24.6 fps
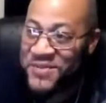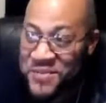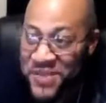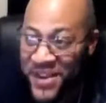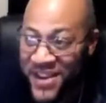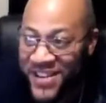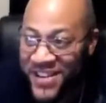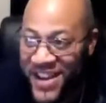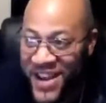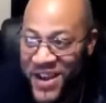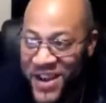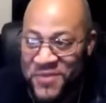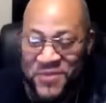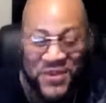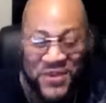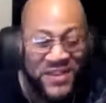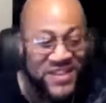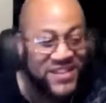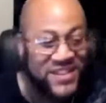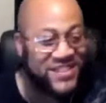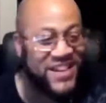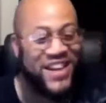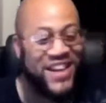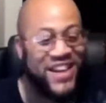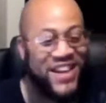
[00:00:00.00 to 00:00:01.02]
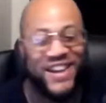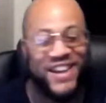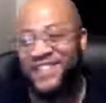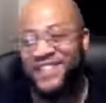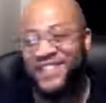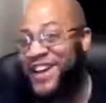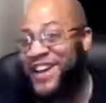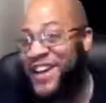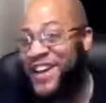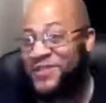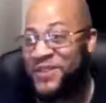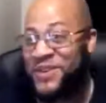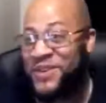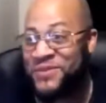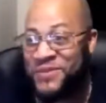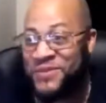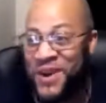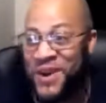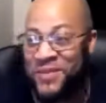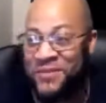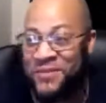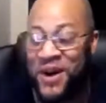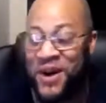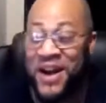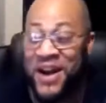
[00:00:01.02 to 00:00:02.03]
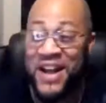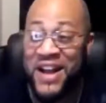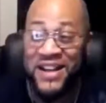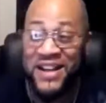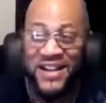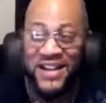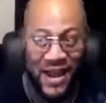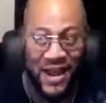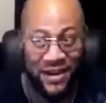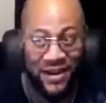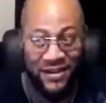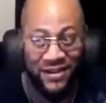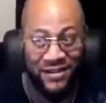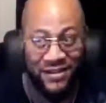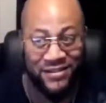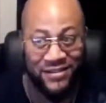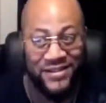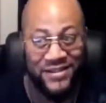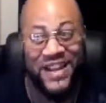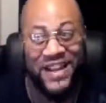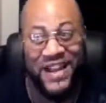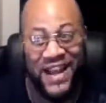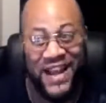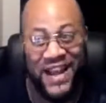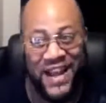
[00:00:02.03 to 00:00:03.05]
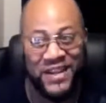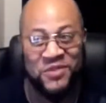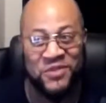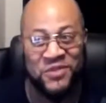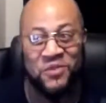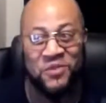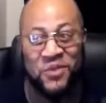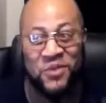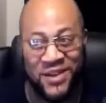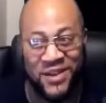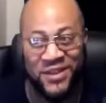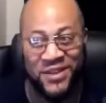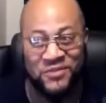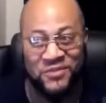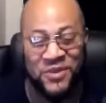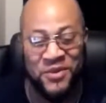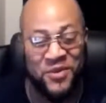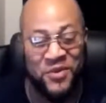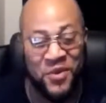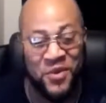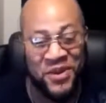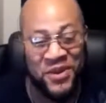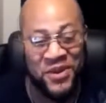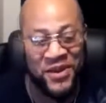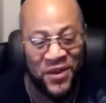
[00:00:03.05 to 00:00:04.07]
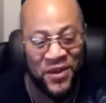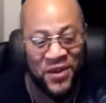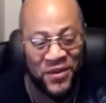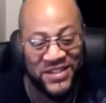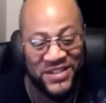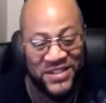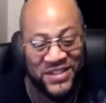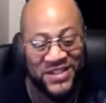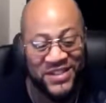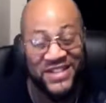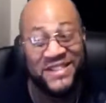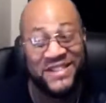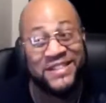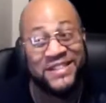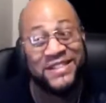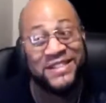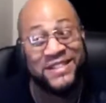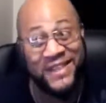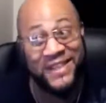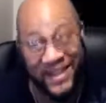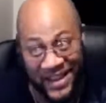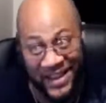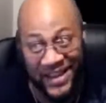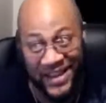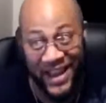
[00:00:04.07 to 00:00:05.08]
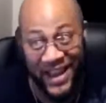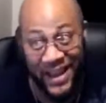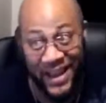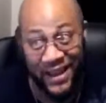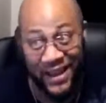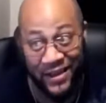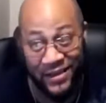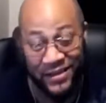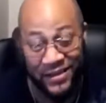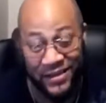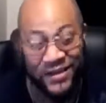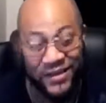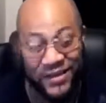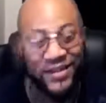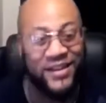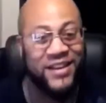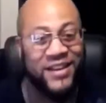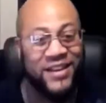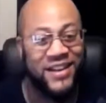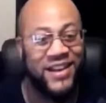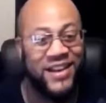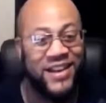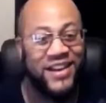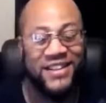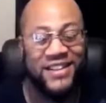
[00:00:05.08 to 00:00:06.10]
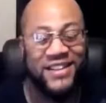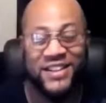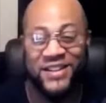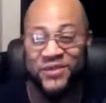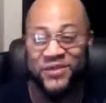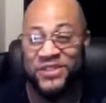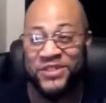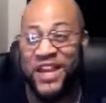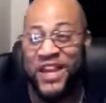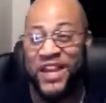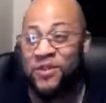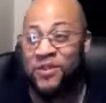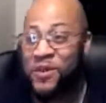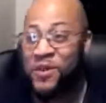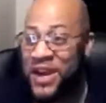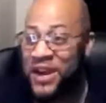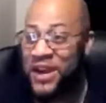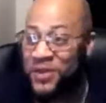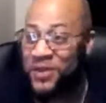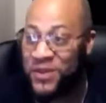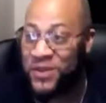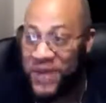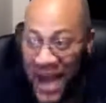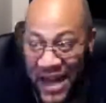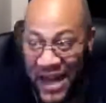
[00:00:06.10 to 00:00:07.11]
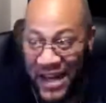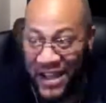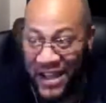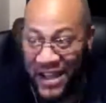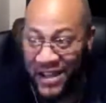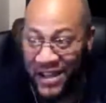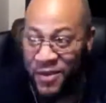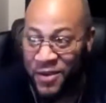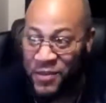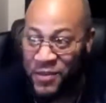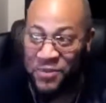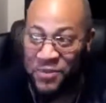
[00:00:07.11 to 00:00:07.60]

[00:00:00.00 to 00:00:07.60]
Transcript: I appreciate it. So that's what I'm talking about. Now, the last one before we go into this DNA and then segue on out of here, people.